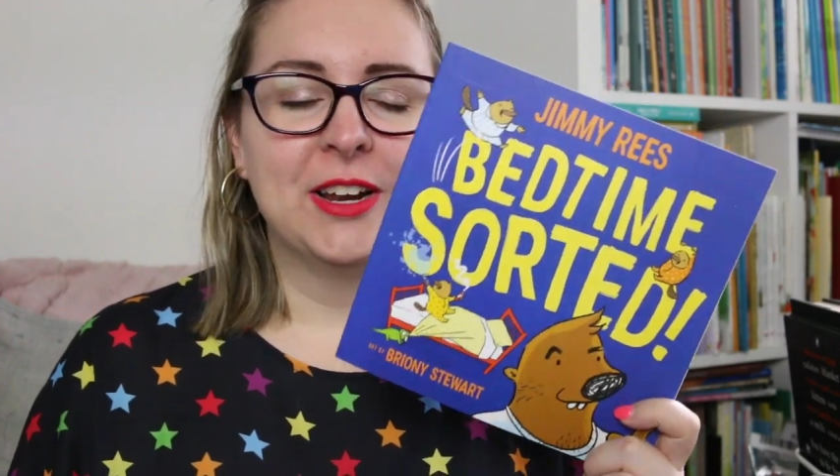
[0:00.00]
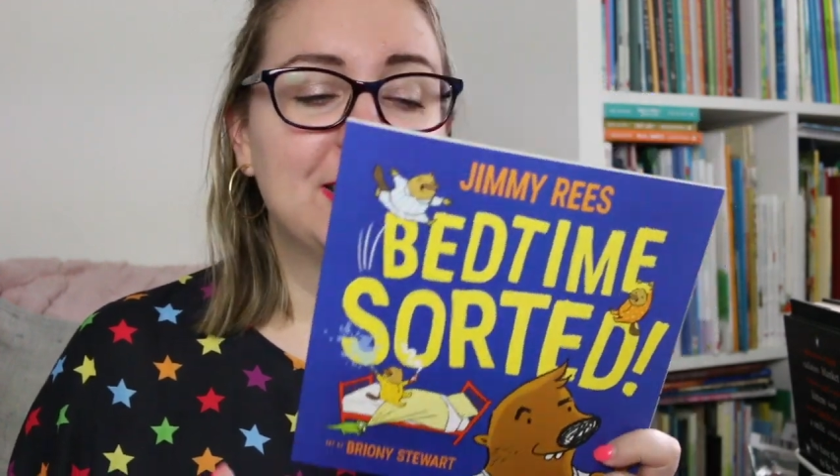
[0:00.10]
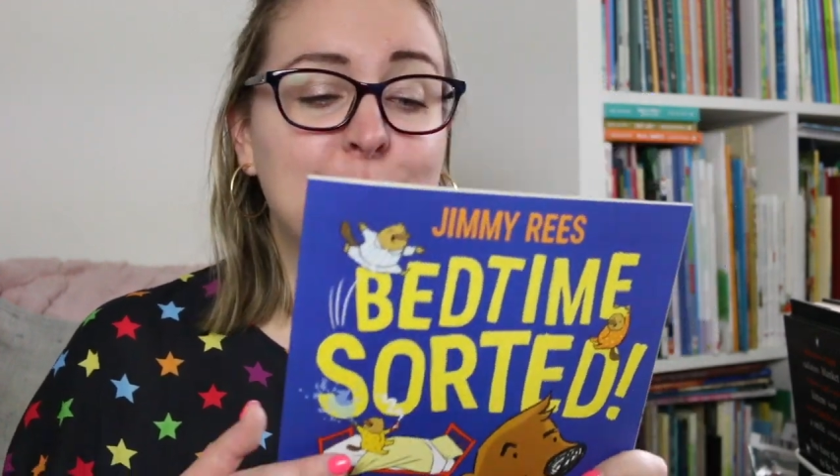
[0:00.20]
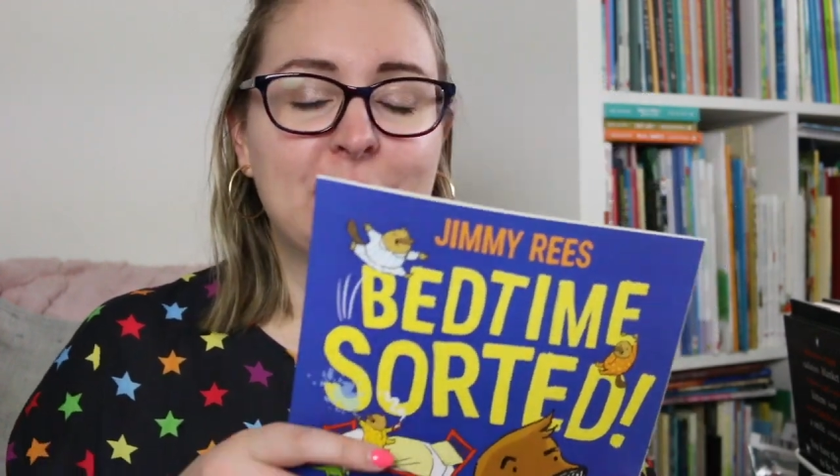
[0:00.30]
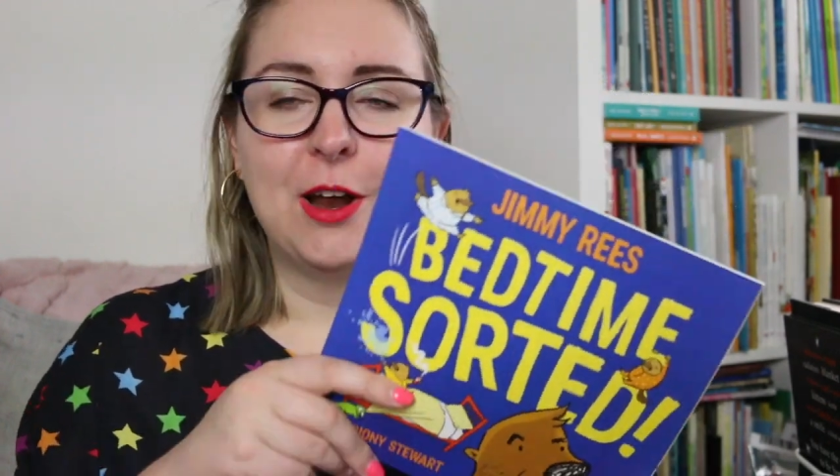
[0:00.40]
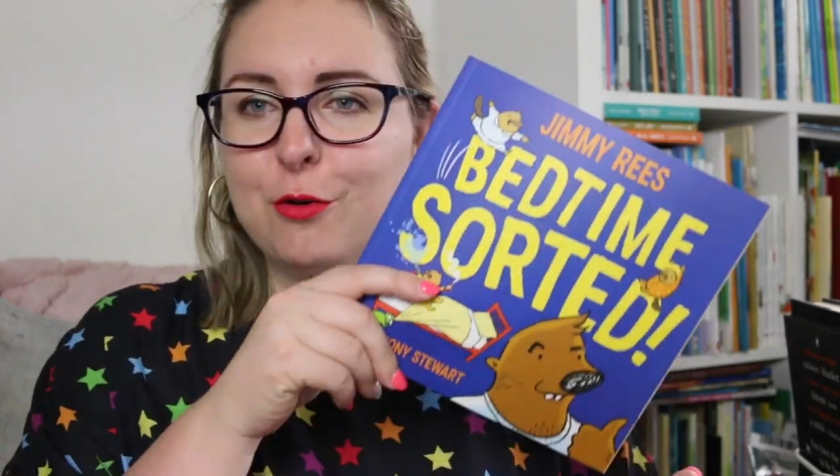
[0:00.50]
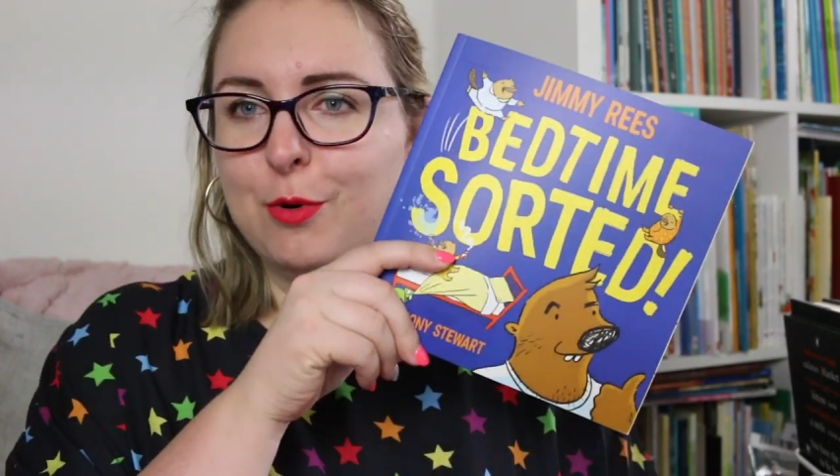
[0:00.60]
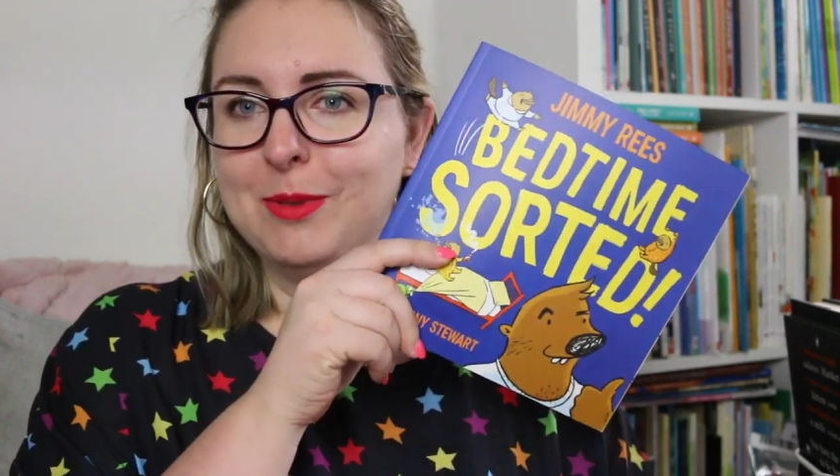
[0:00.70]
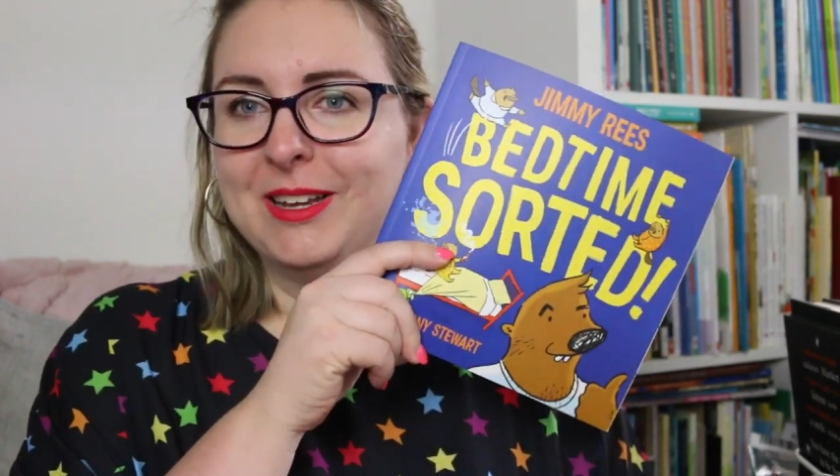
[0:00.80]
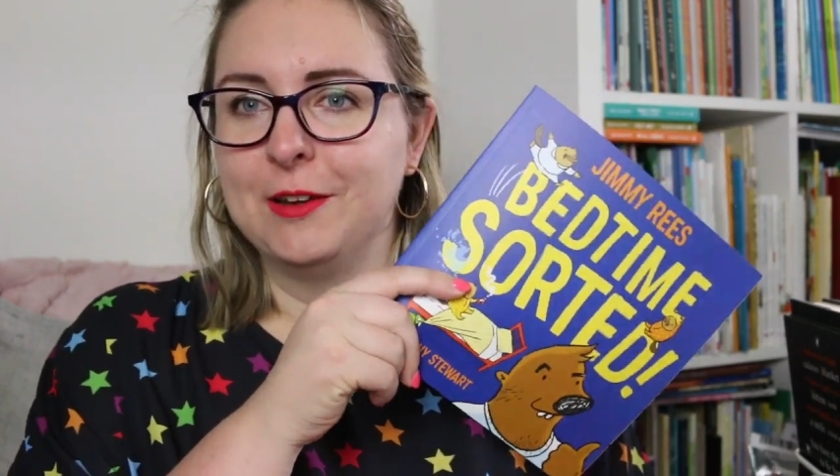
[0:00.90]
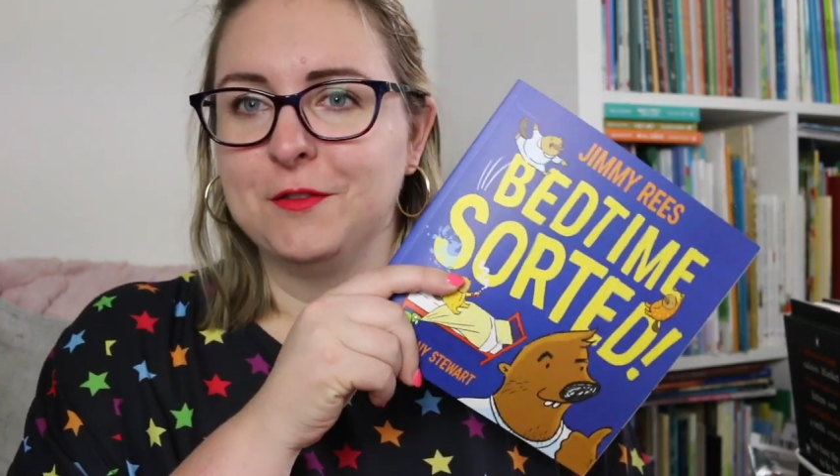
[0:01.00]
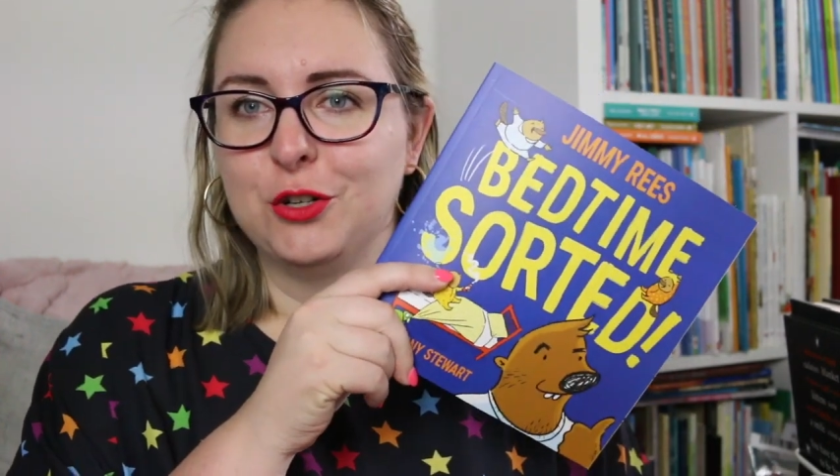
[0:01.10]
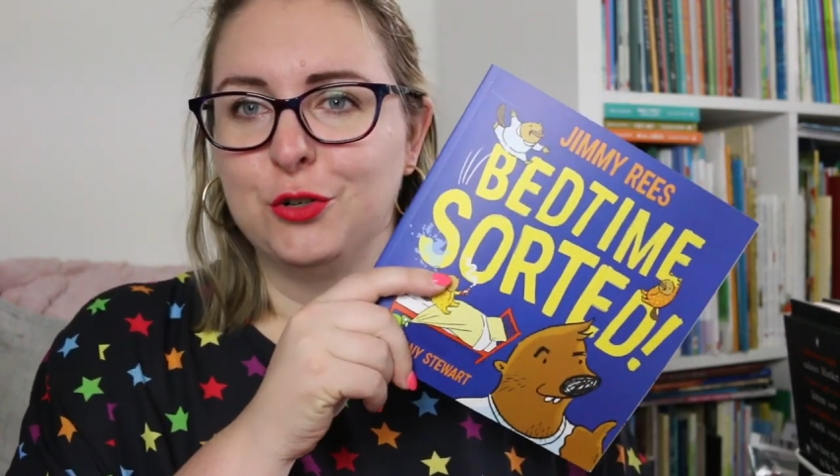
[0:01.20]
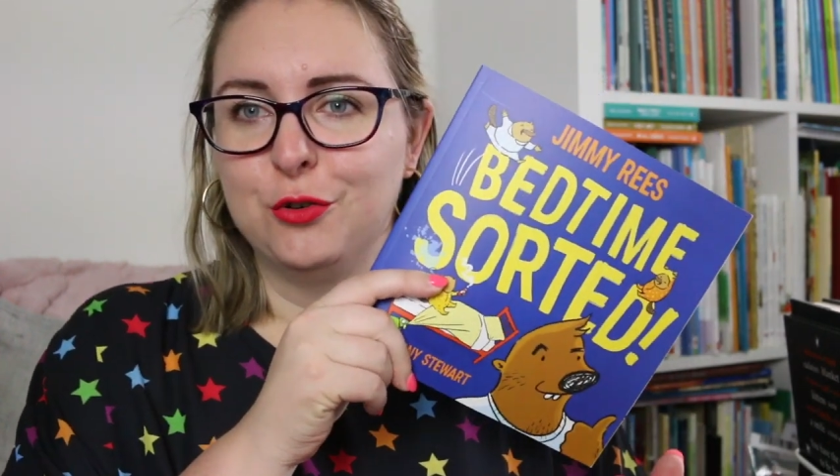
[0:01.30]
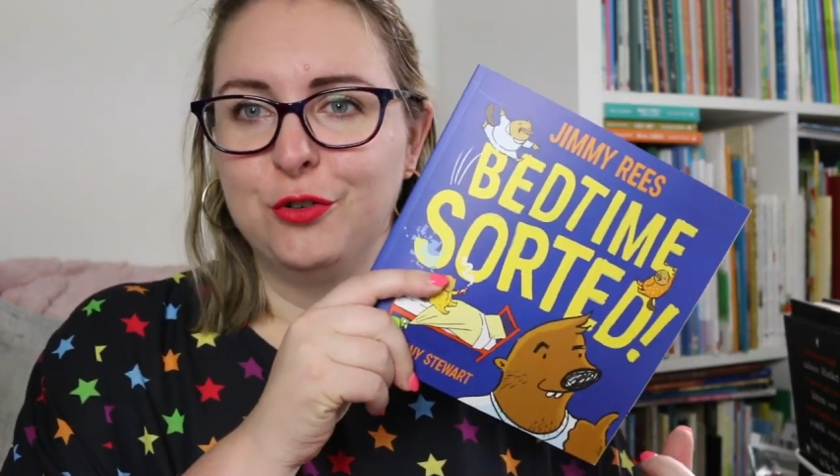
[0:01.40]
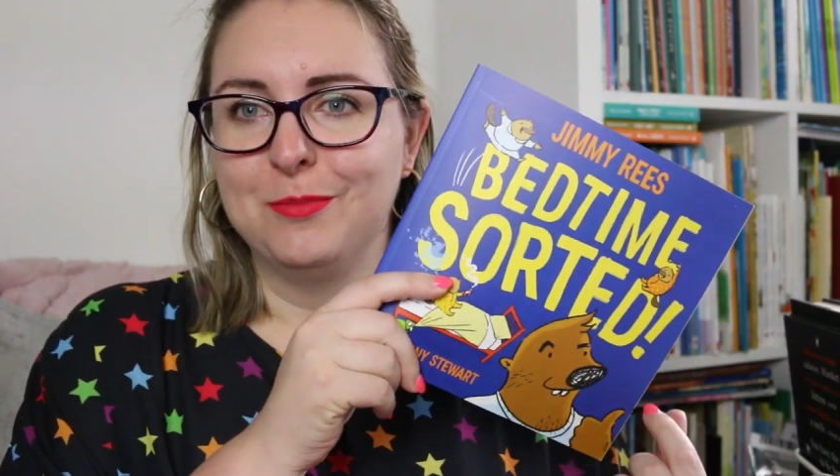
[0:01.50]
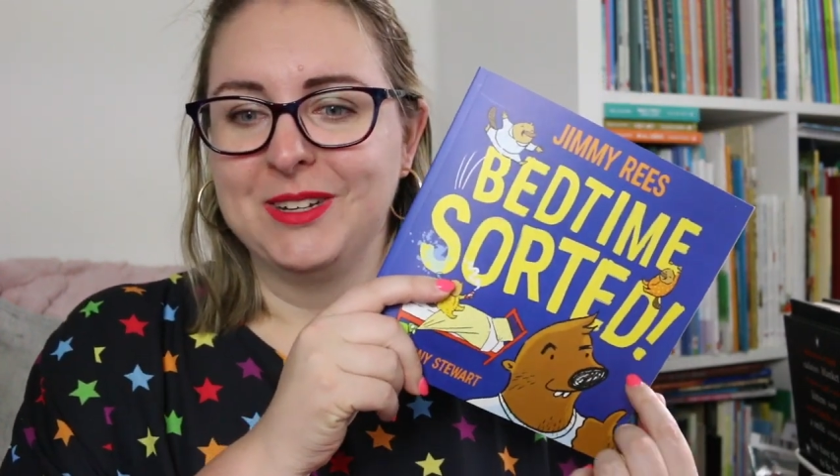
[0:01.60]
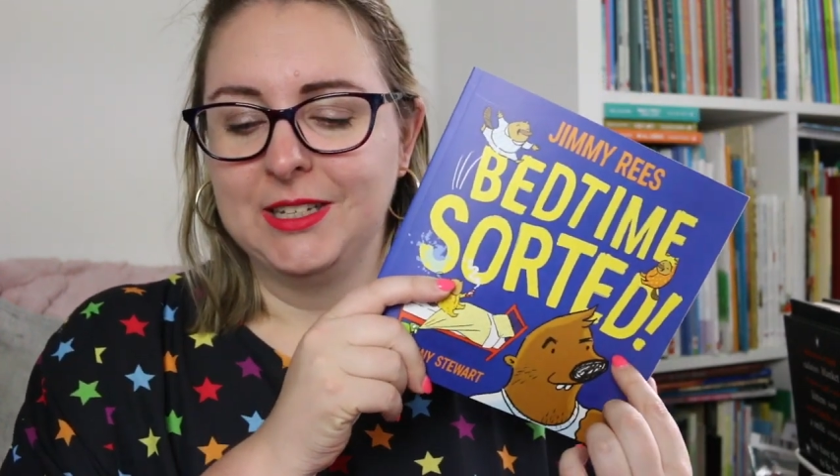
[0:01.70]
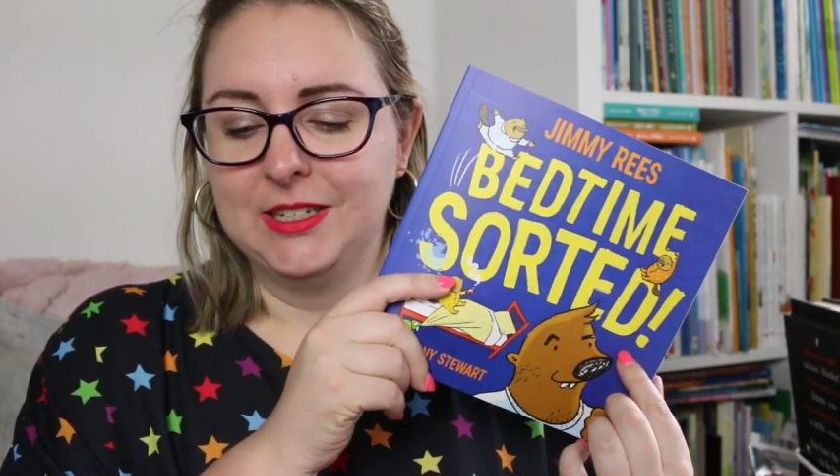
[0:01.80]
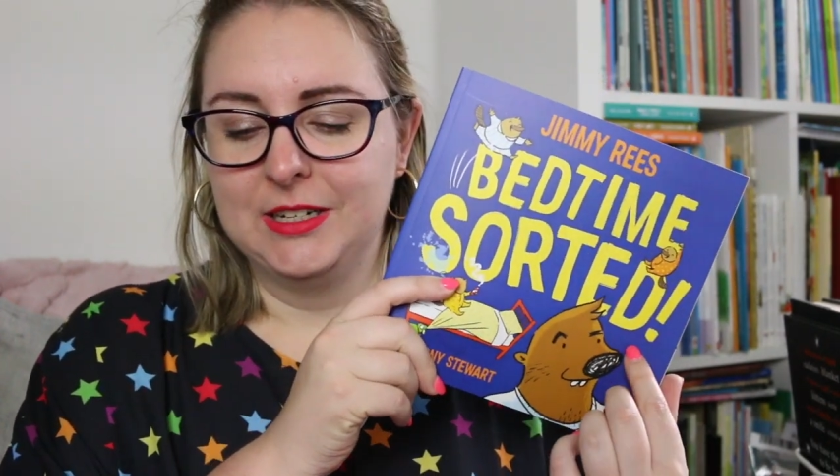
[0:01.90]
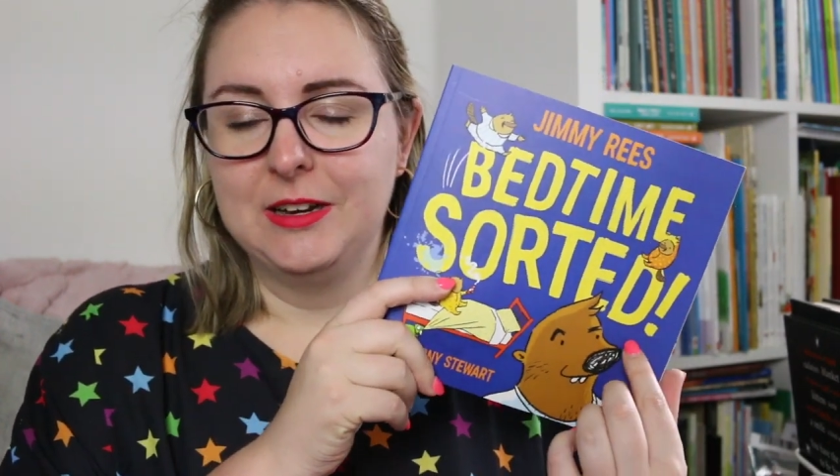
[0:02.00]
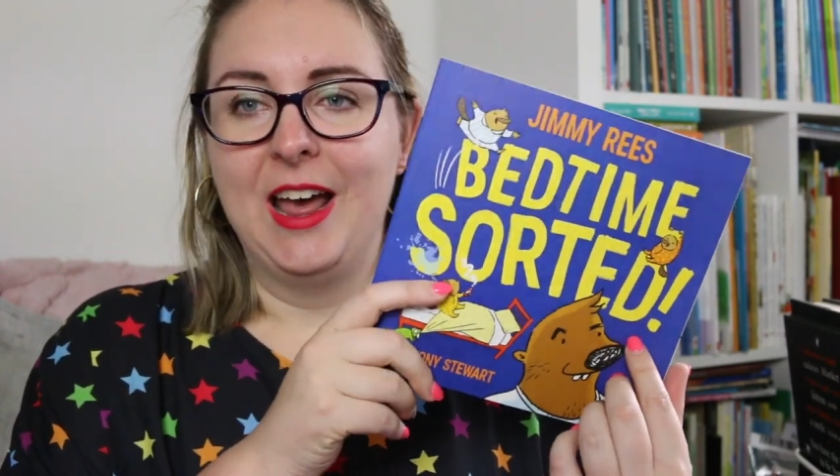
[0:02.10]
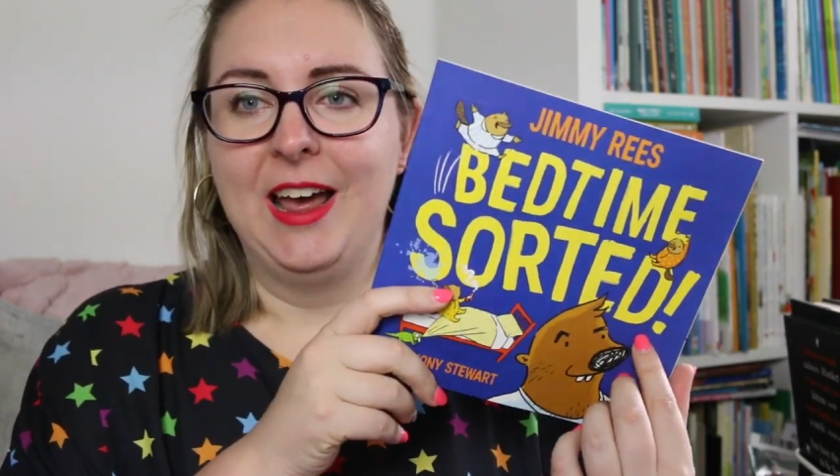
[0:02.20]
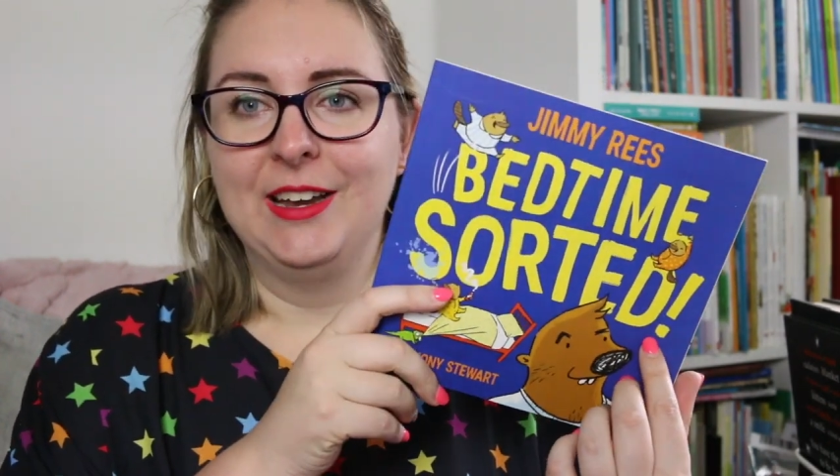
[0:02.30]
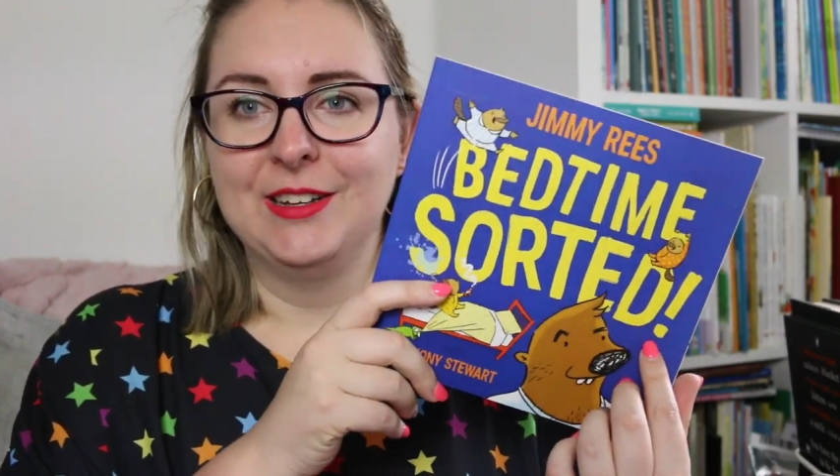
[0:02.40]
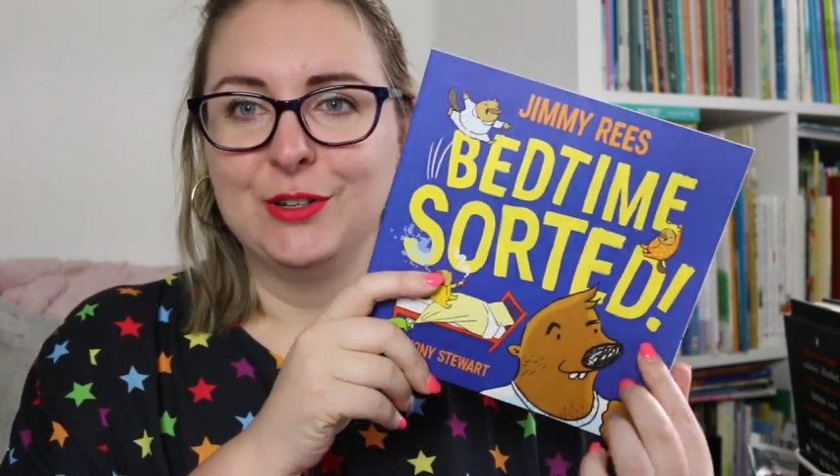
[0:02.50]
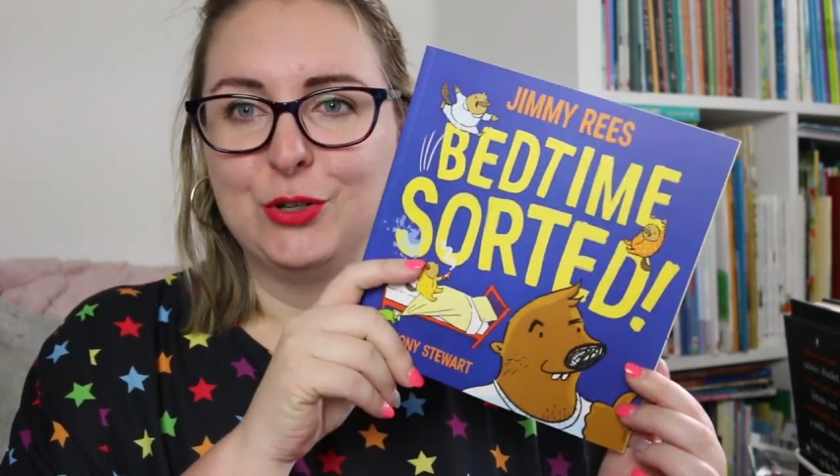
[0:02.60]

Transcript: This one I will probably gift to my sister and